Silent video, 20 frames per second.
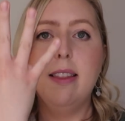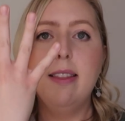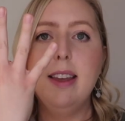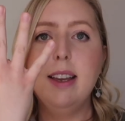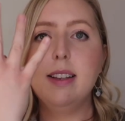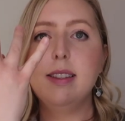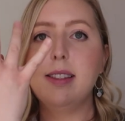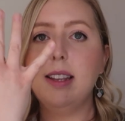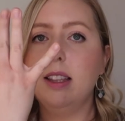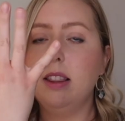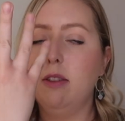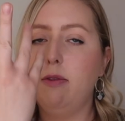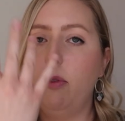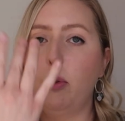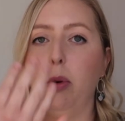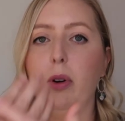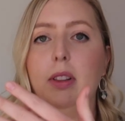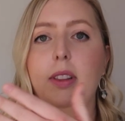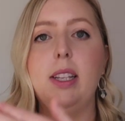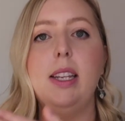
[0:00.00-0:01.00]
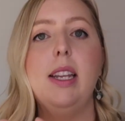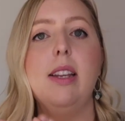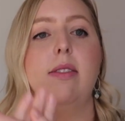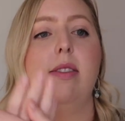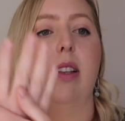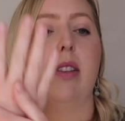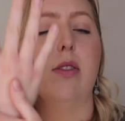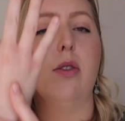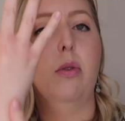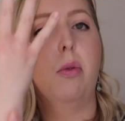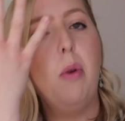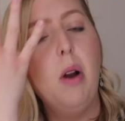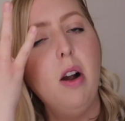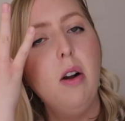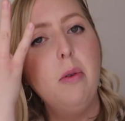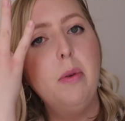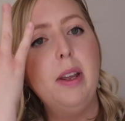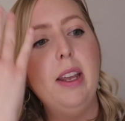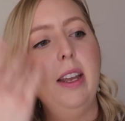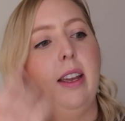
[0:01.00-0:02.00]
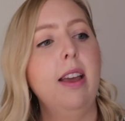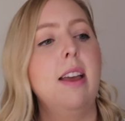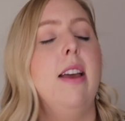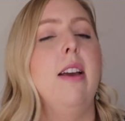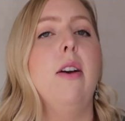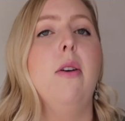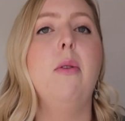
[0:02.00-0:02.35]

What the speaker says: this, like the 4 leaves, it's growing,